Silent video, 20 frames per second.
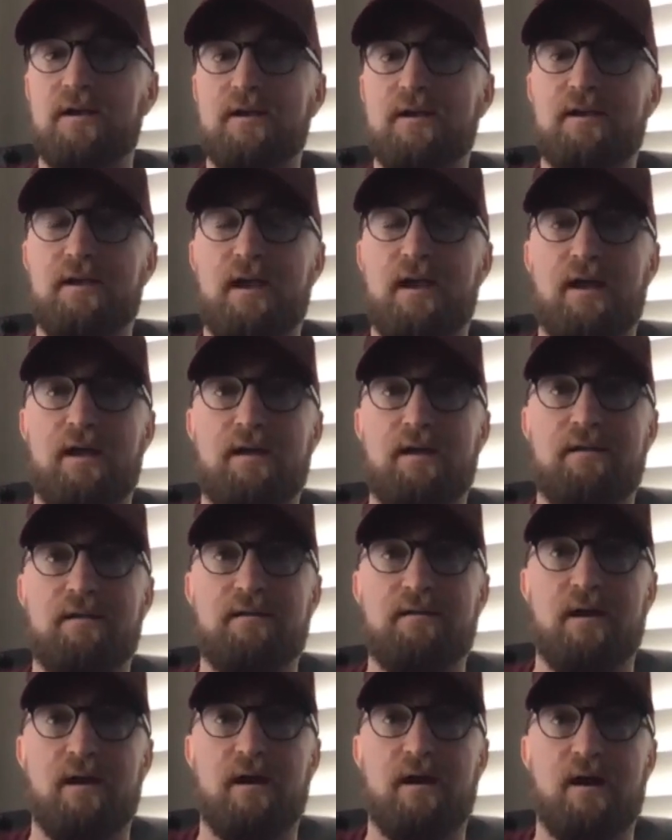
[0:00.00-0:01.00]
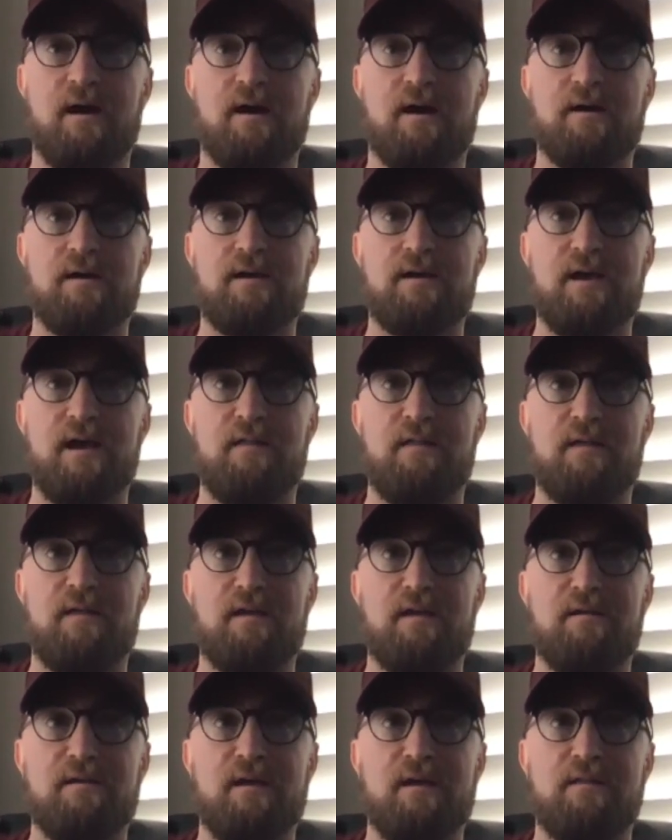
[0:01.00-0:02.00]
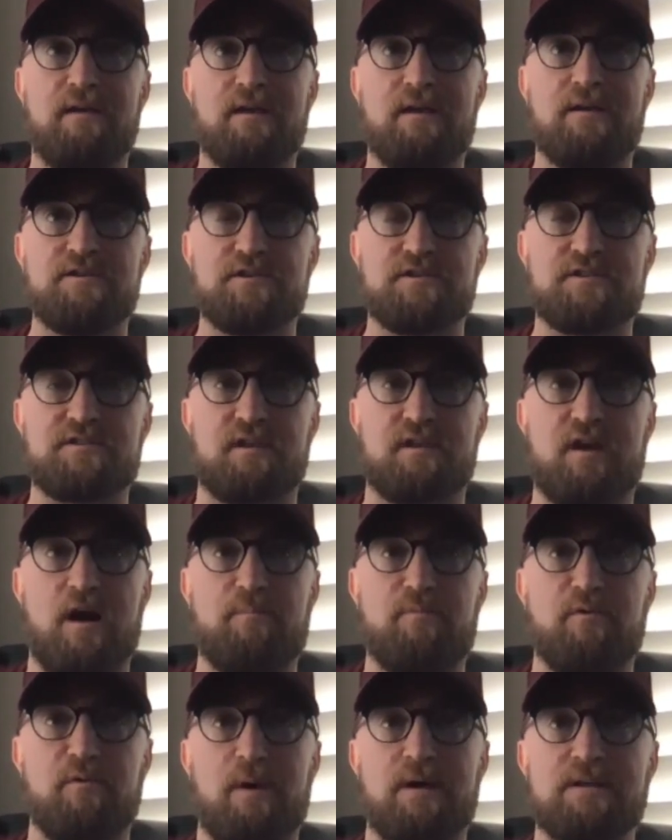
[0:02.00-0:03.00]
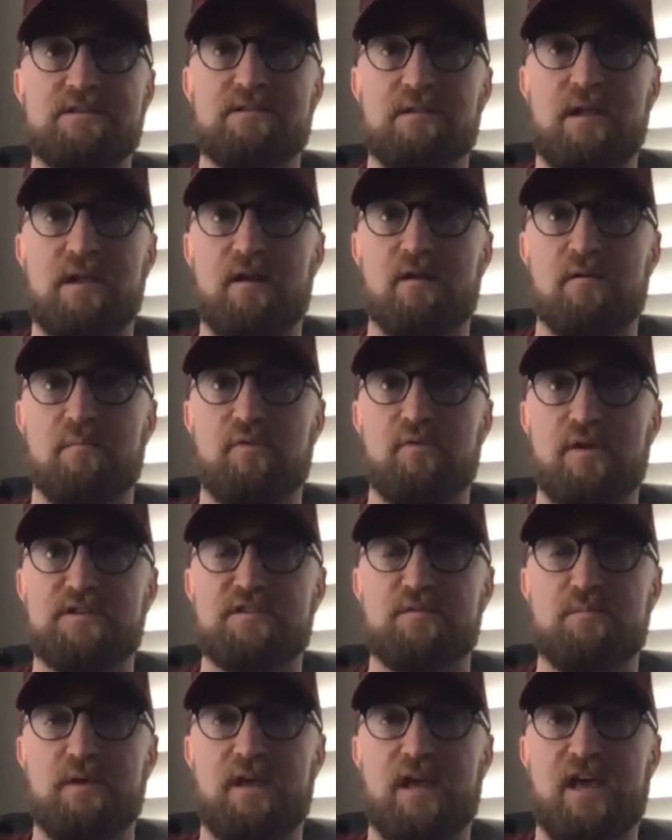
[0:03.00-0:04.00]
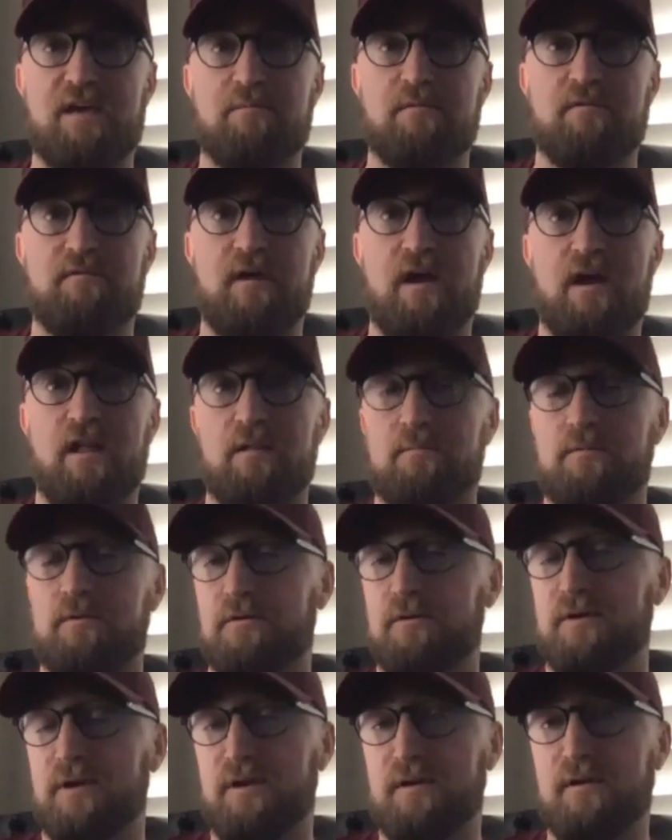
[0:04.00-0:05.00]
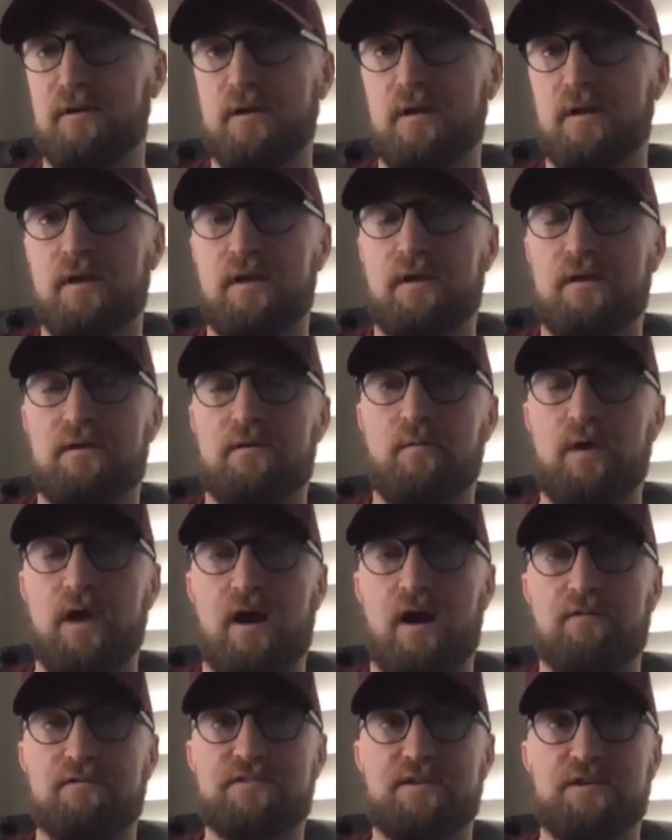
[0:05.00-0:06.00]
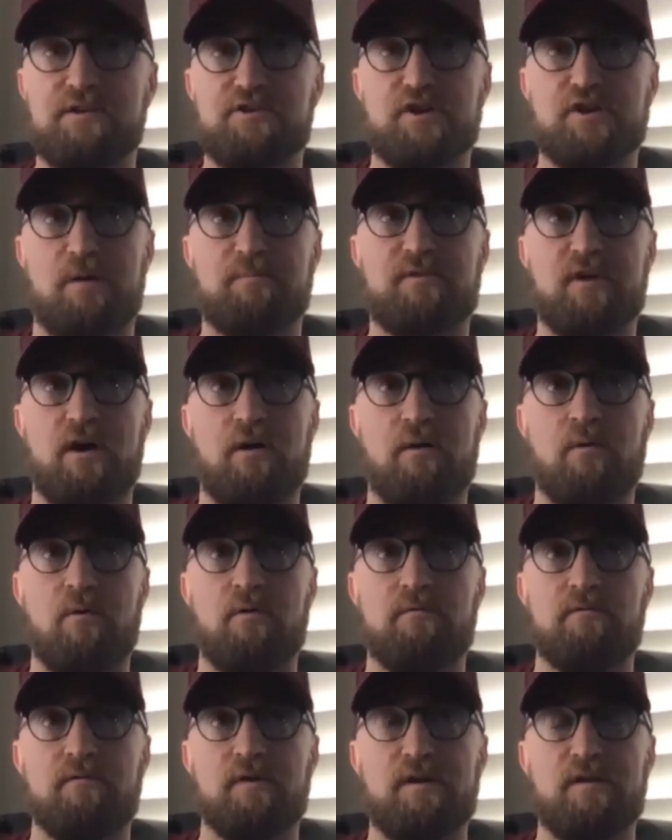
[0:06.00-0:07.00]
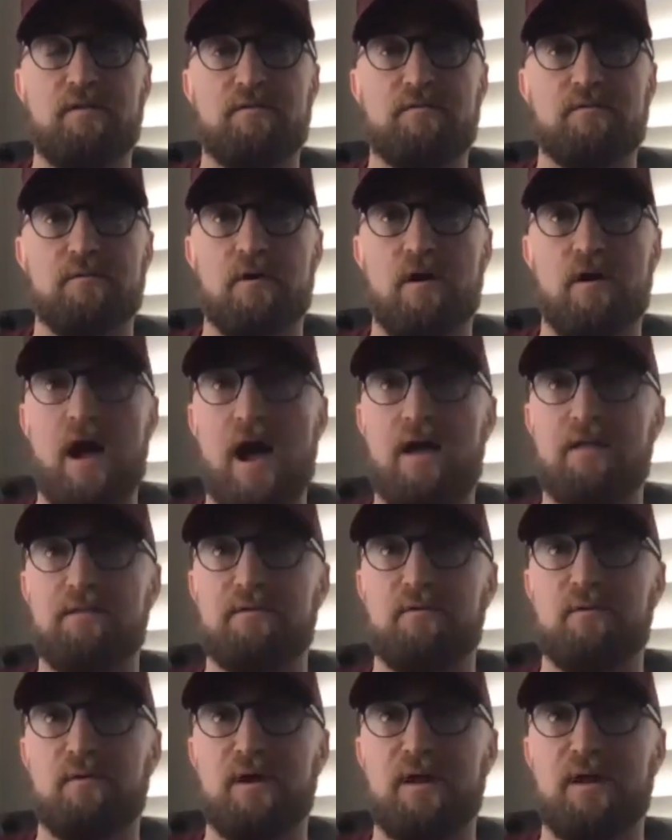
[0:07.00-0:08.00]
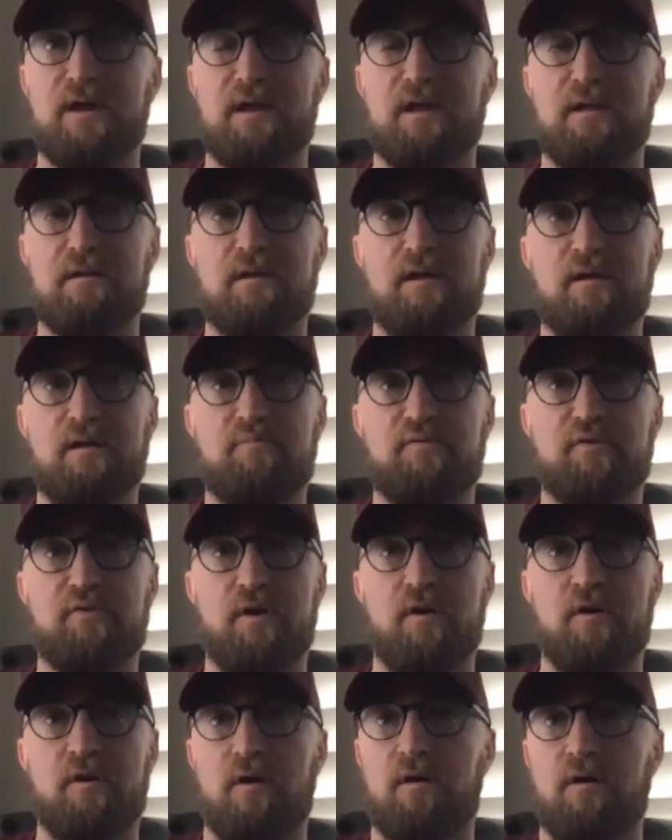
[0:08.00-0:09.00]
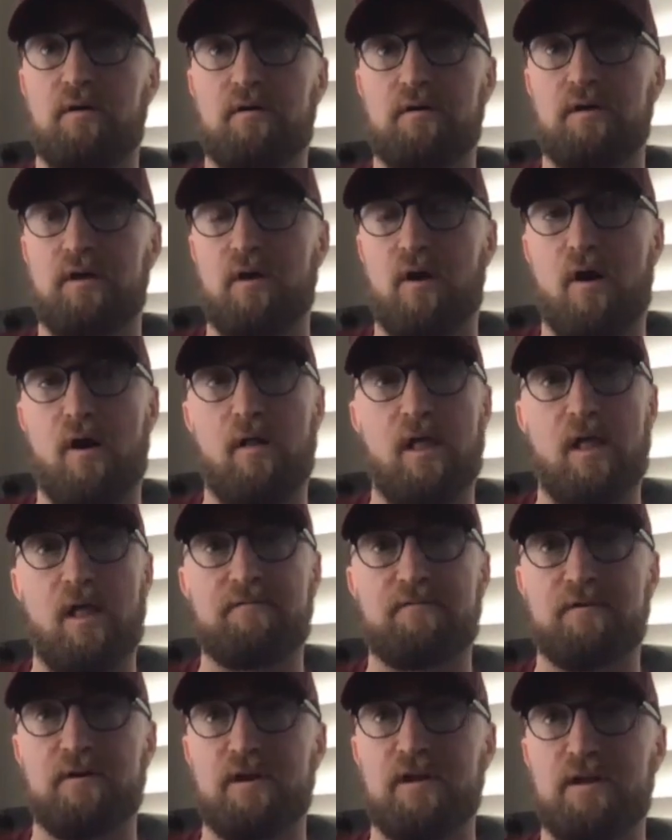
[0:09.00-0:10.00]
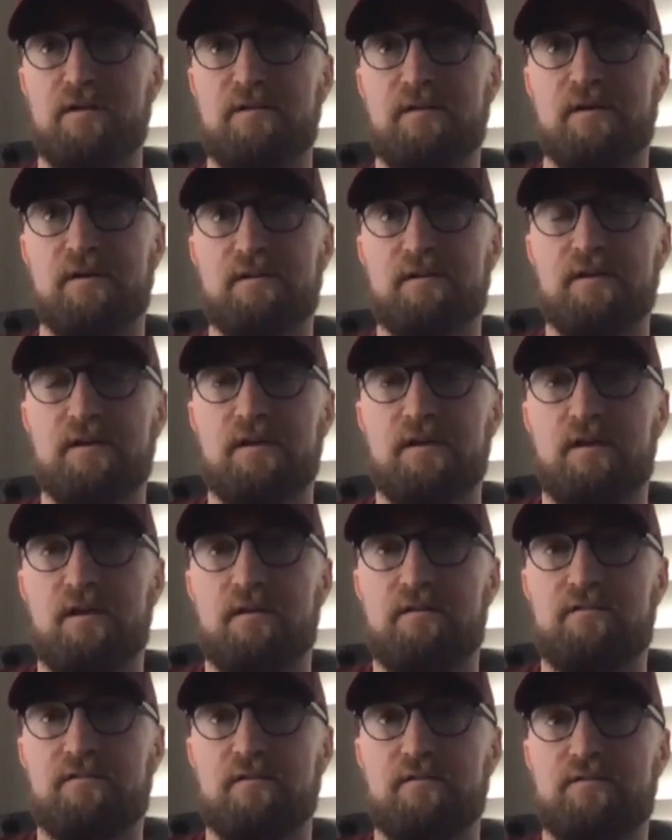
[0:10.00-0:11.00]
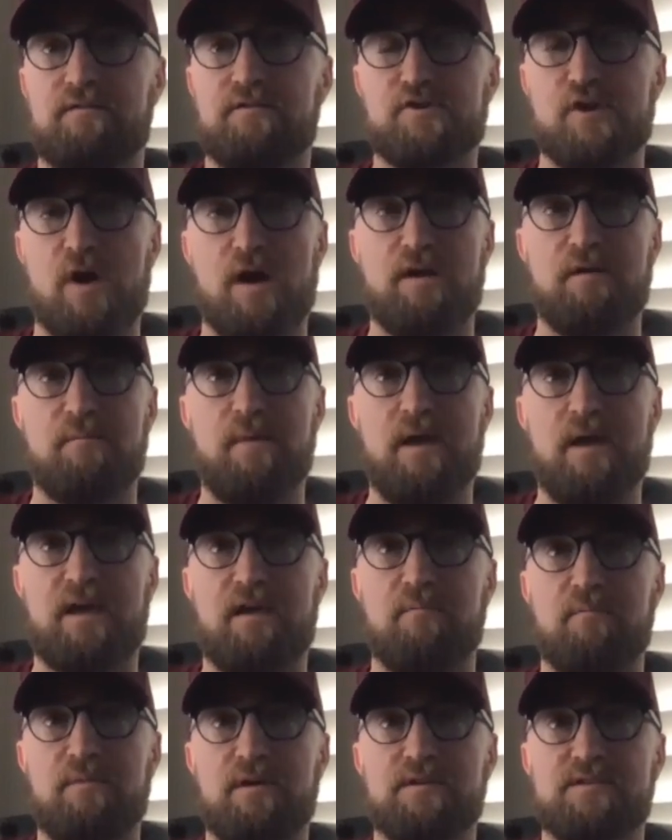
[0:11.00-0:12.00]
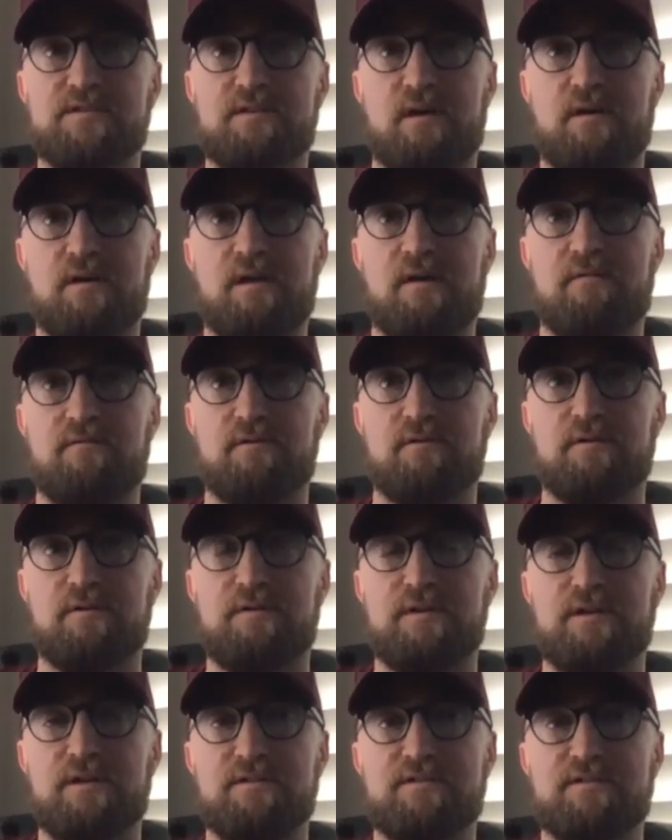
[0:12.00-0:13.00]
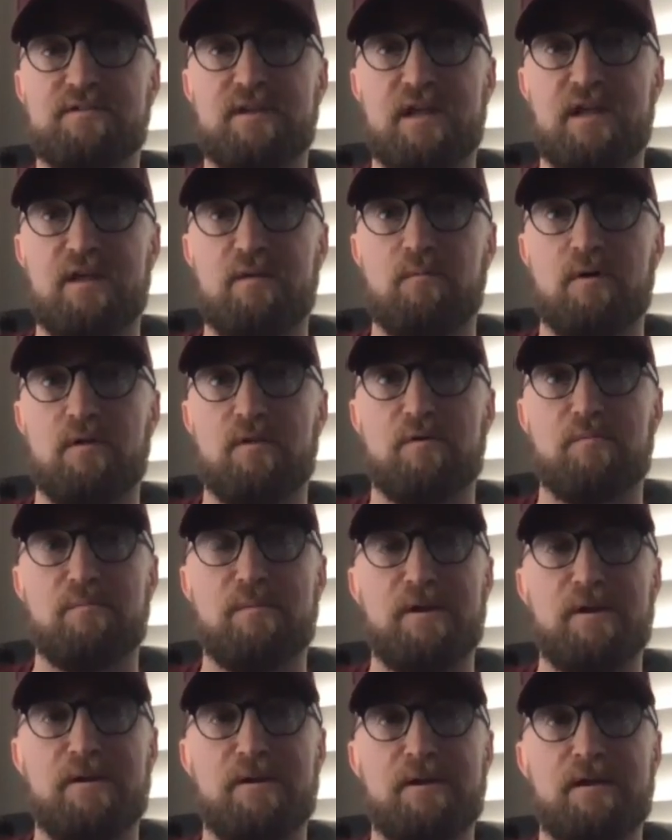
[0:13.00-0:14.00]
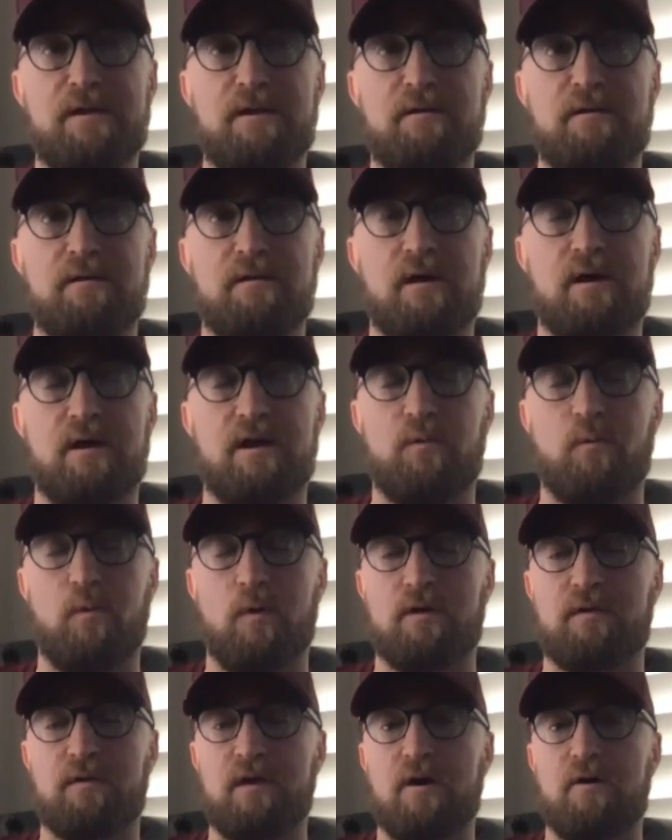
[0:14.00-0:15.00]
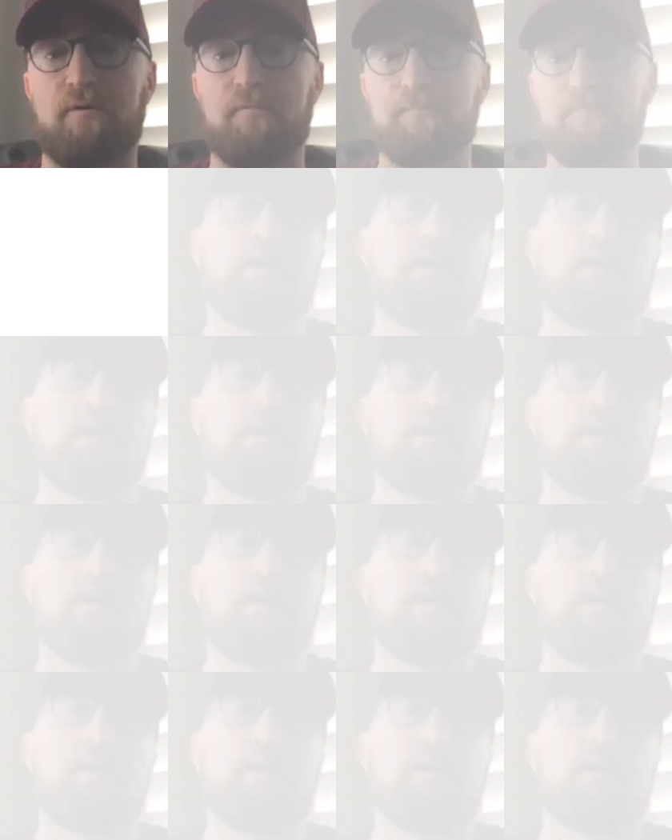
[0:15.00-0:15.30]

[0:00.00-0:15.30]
And then just a couple months later, Brinson became available, and we obviously jumped all over it and threw our hat in the ring and put it all, an all effort into to trying to make him be a Sun Devil and steam with him. And it worked out.